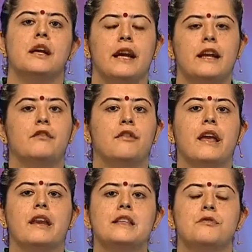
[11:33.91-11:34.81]
It
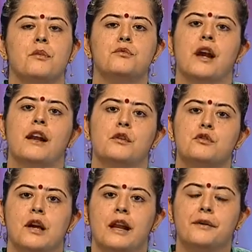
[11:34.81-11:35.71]
varies from child to
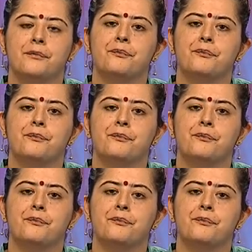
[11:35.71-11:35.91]
child.